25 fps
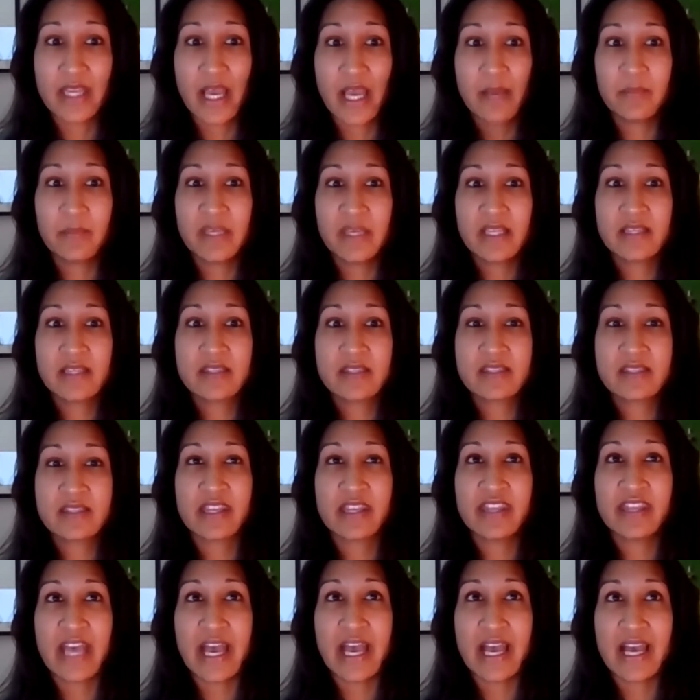That means
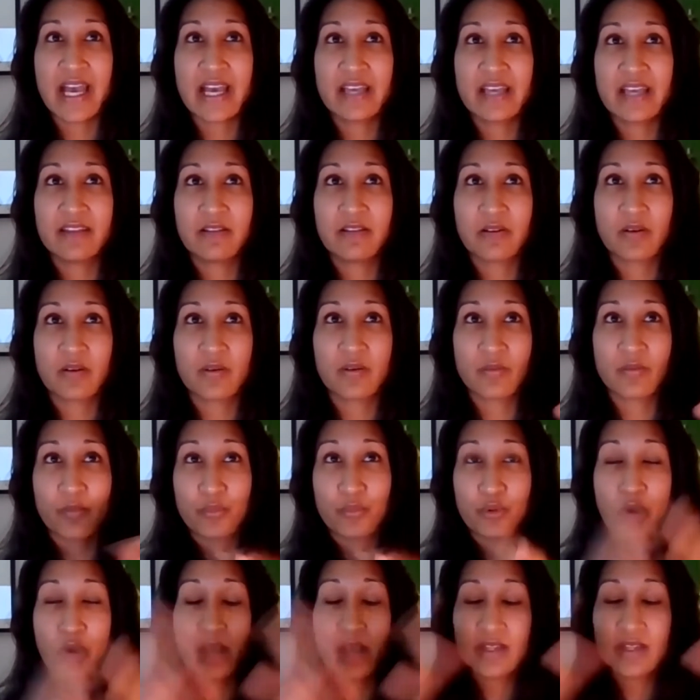that they're
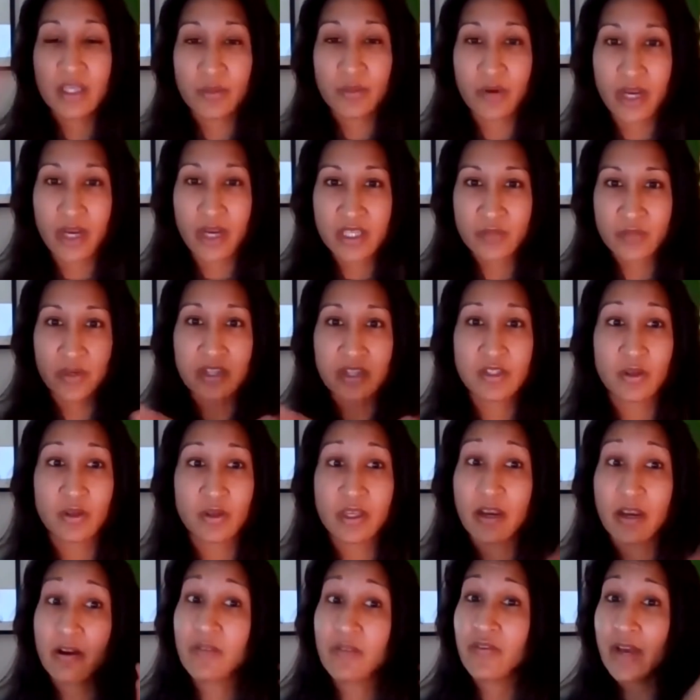broadly prospering. So
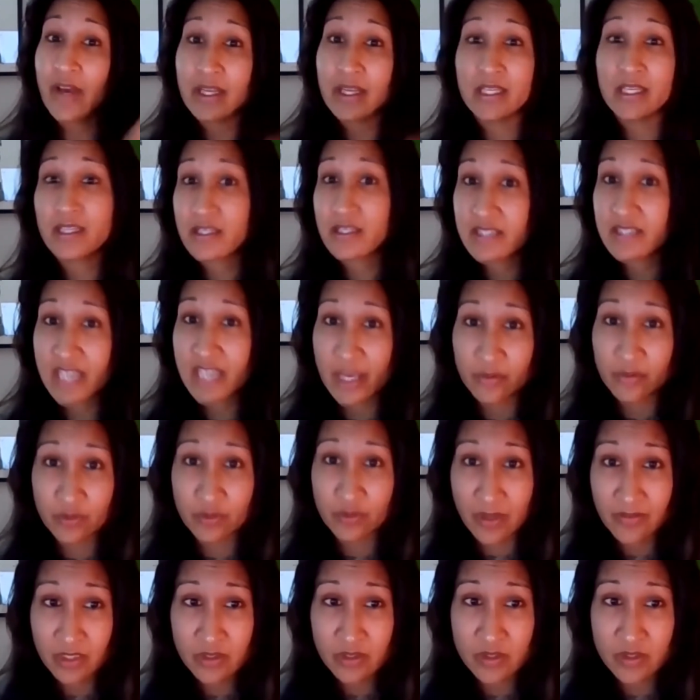they are finding untapped
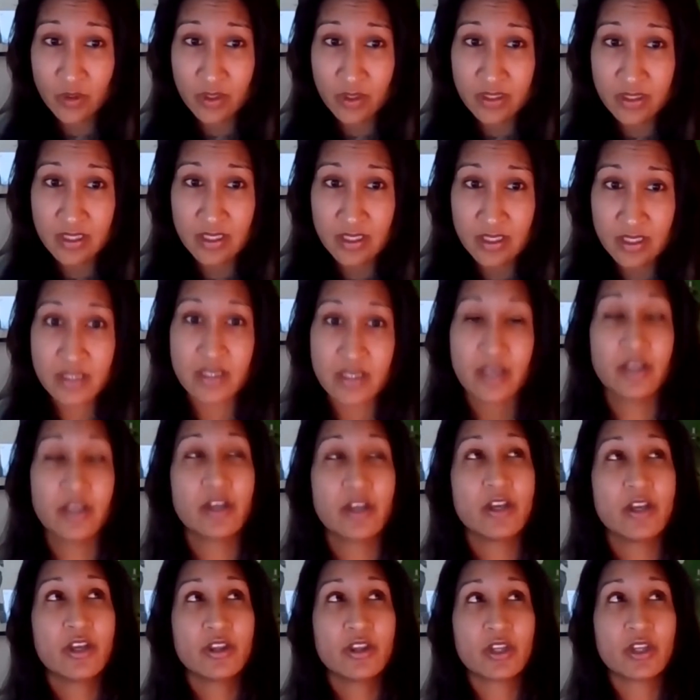revenue sources,
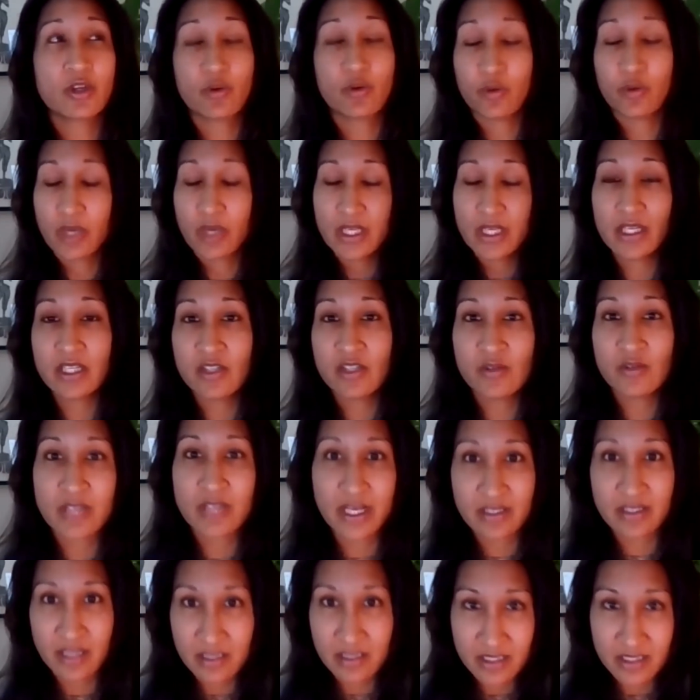they're creating new
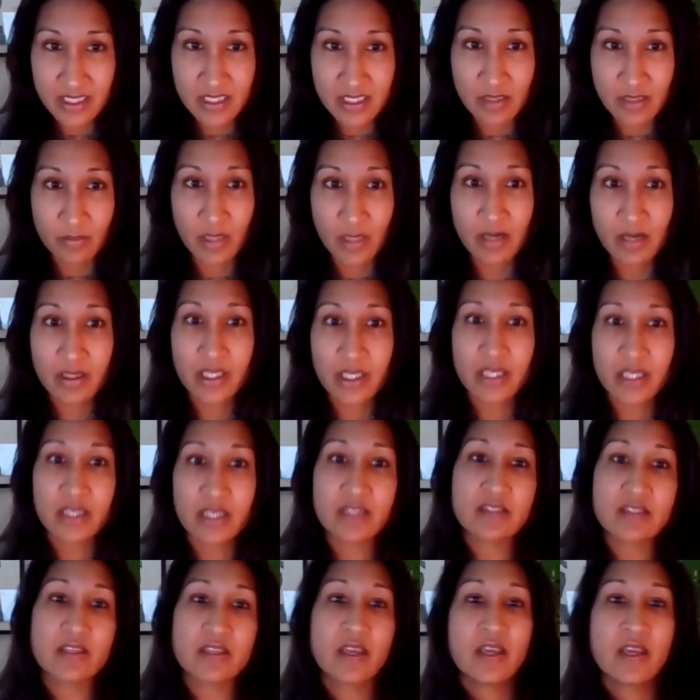technologies and
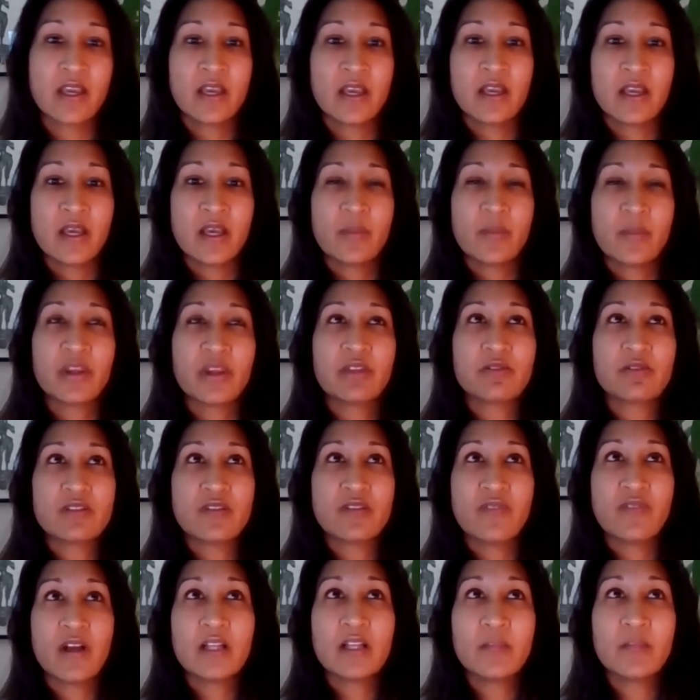markets, but they're
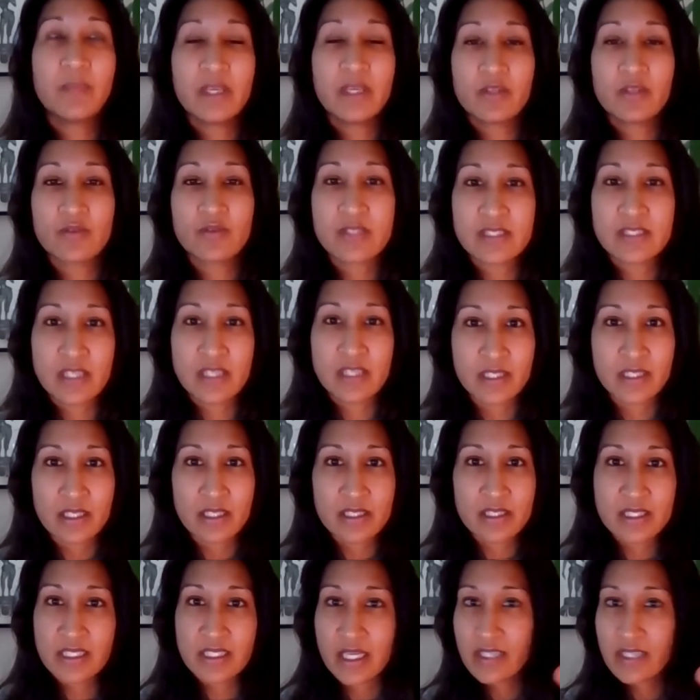developing
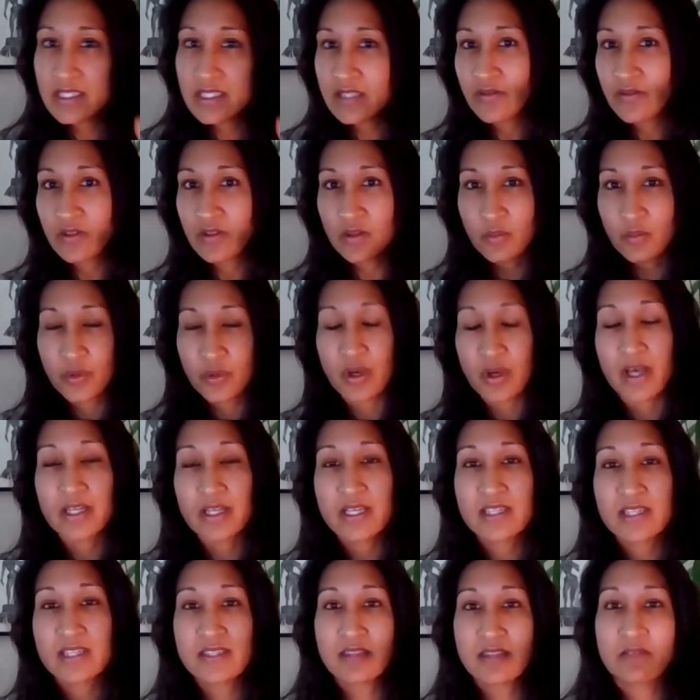resilience, not just for their
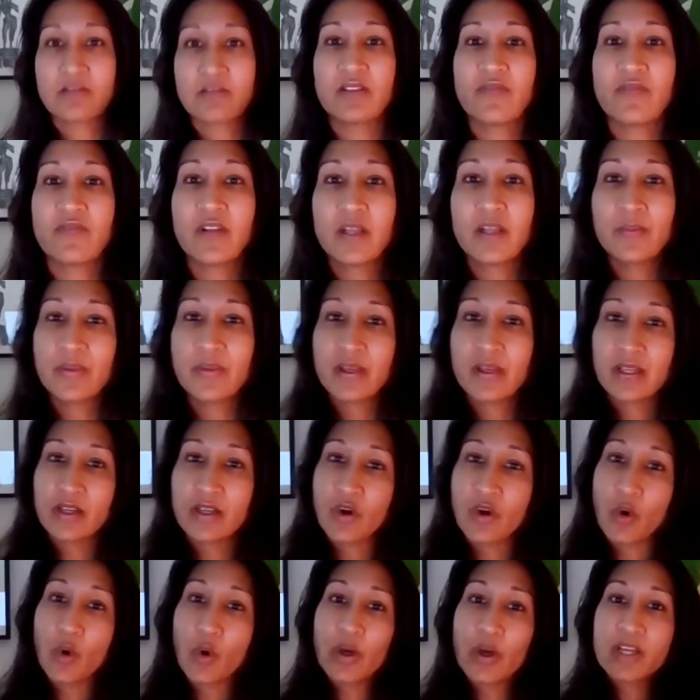products, they're
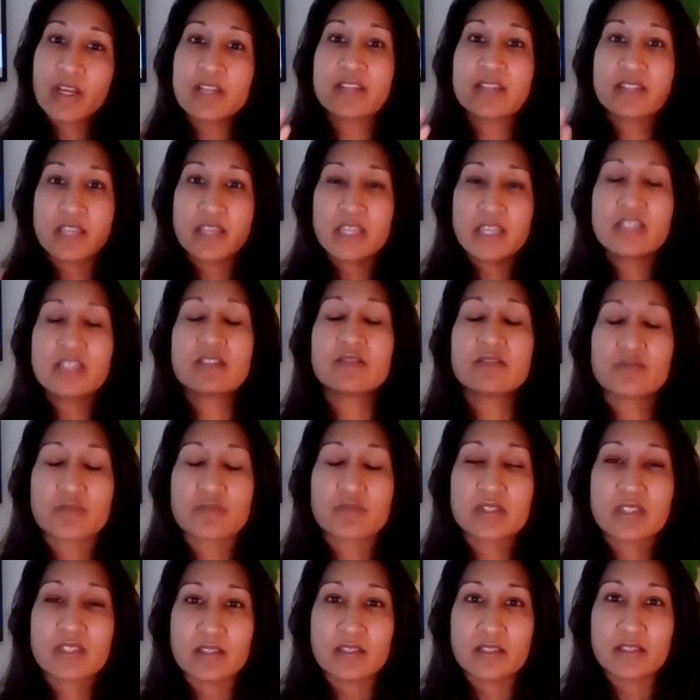developing organizational
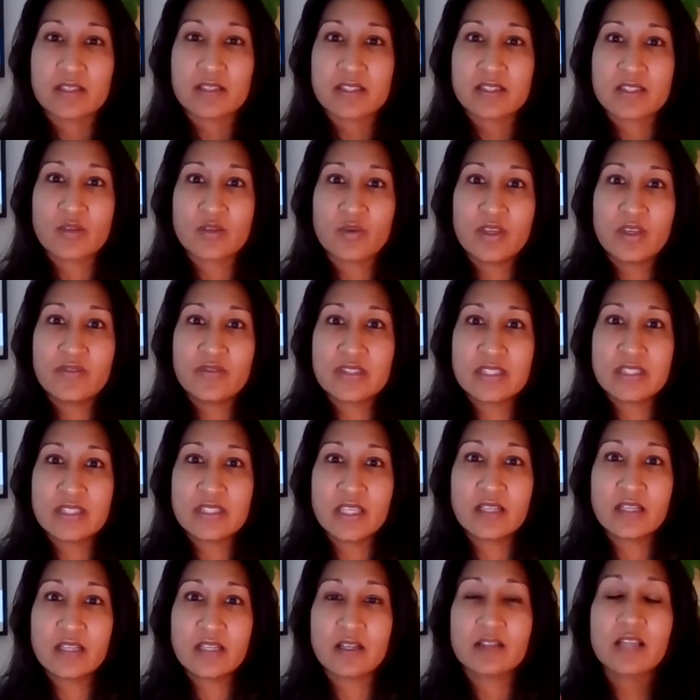resilience. So we've
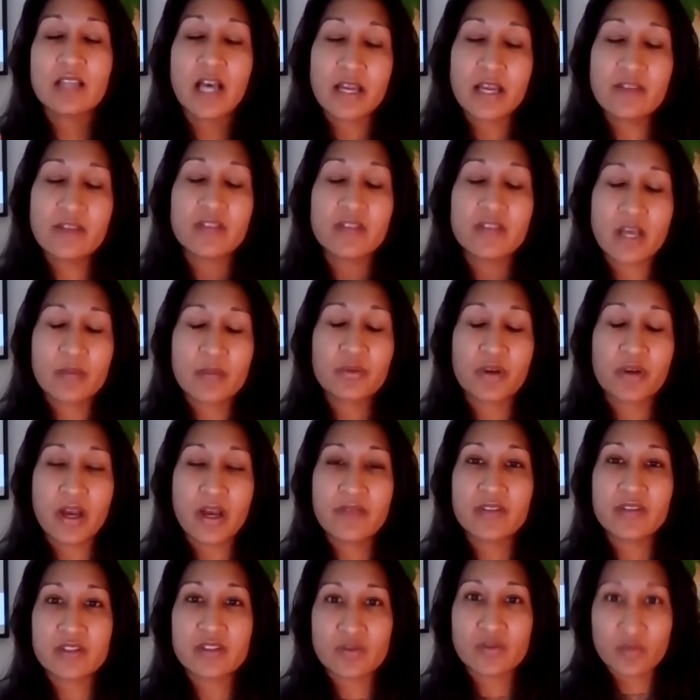seen a lot of
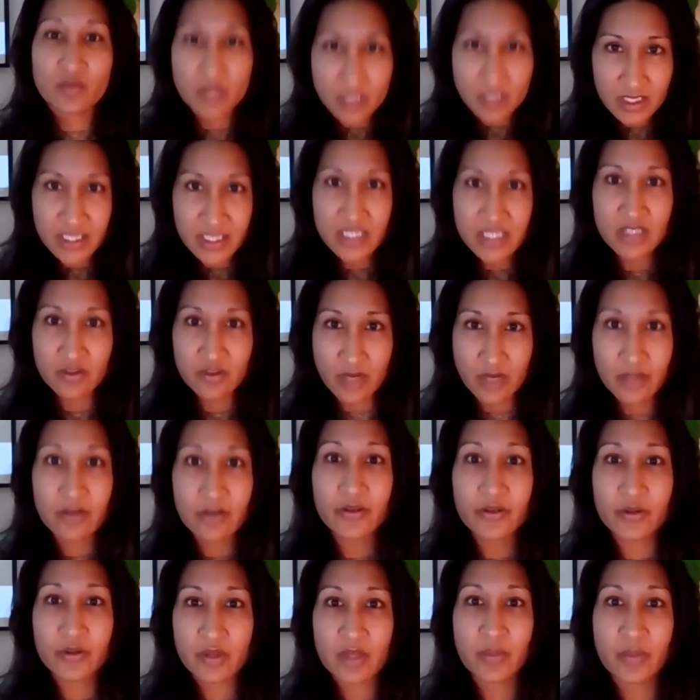nonprofits really
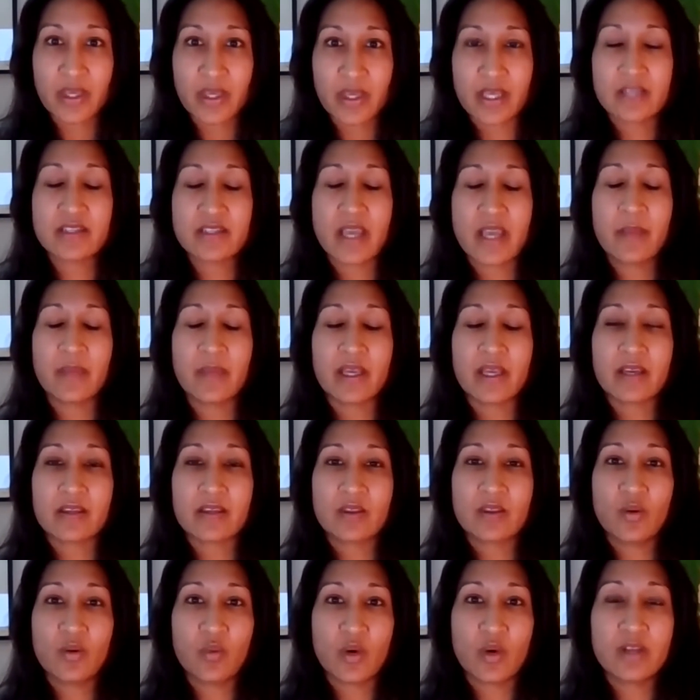struggle through the
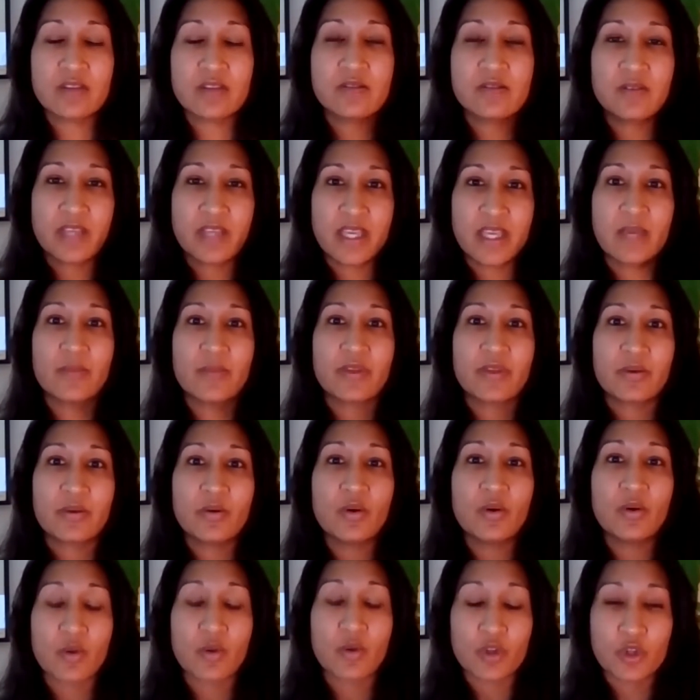pandemic. The ones who came
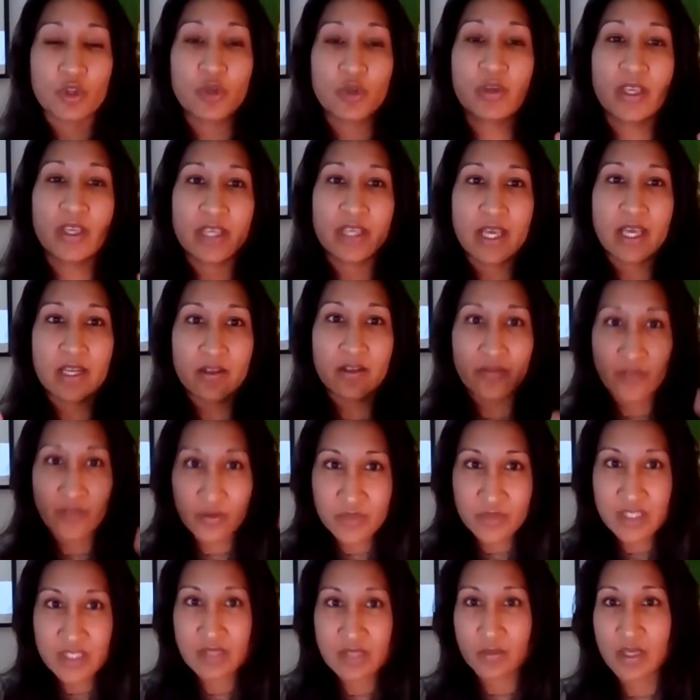through were looking at it
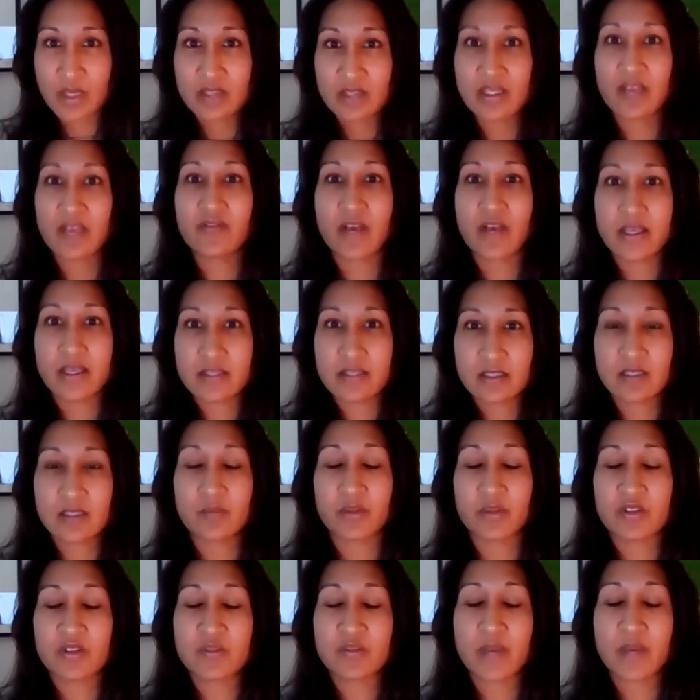from this
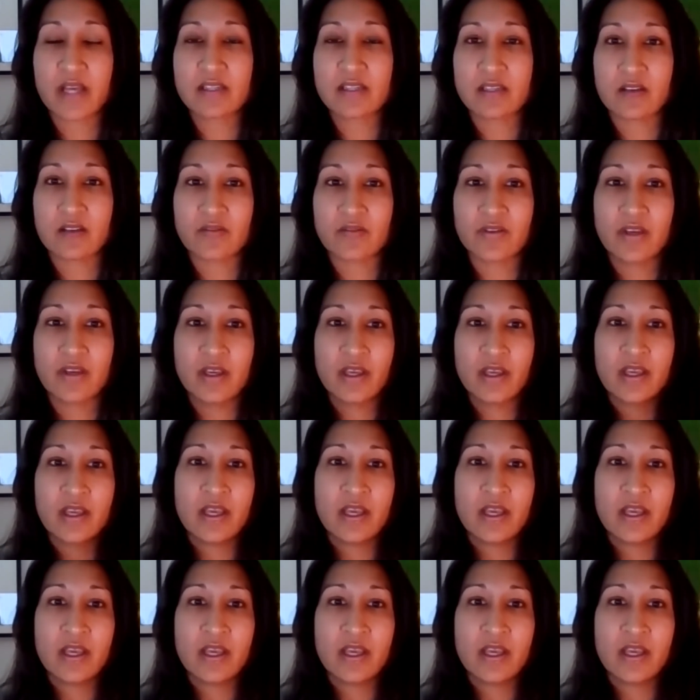multifaceted perspective.